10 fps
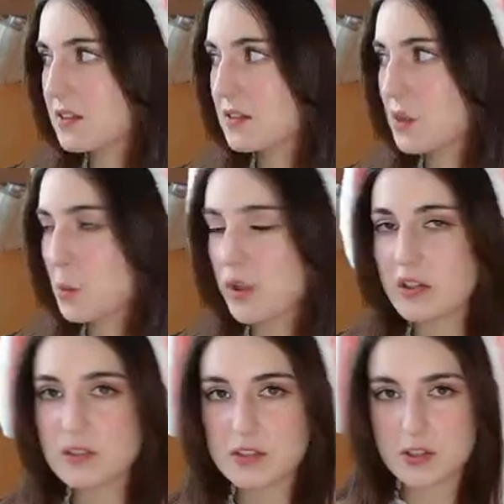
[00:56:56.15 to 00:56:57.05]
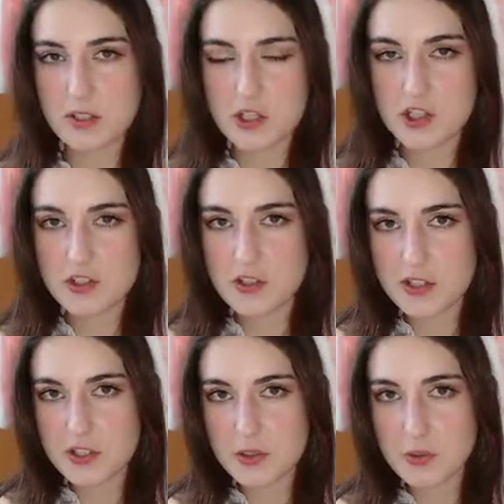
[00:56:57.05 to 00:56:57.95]
the world crushes
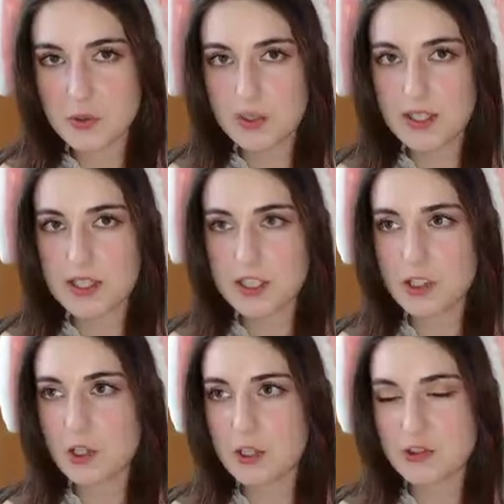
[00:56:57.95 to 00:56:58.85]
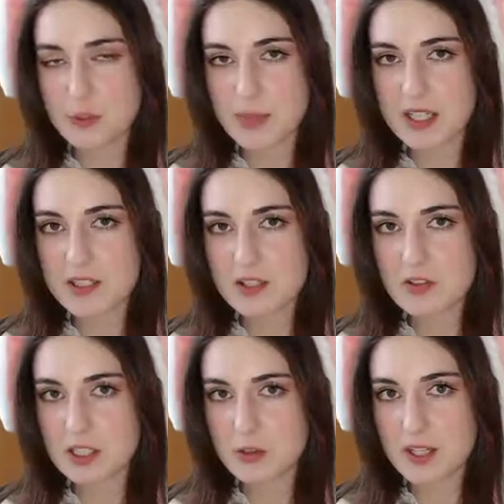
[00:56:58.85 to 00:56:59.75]
your soul, and art reminds
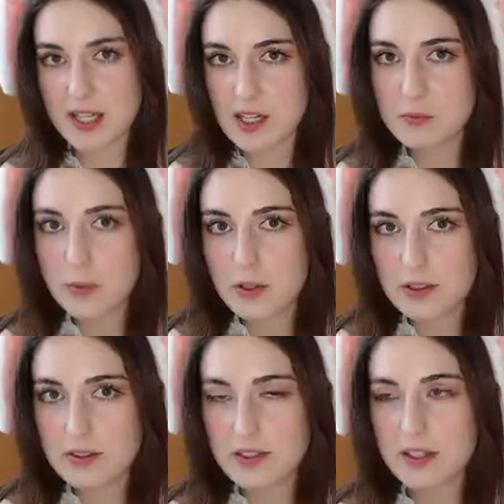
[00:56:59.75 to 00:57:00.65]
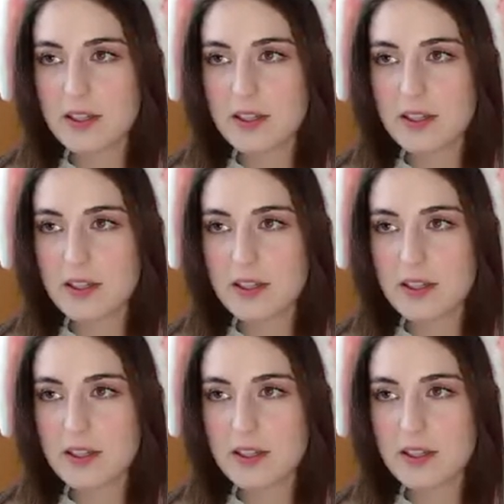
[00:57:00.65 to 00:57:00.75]
you that you have one.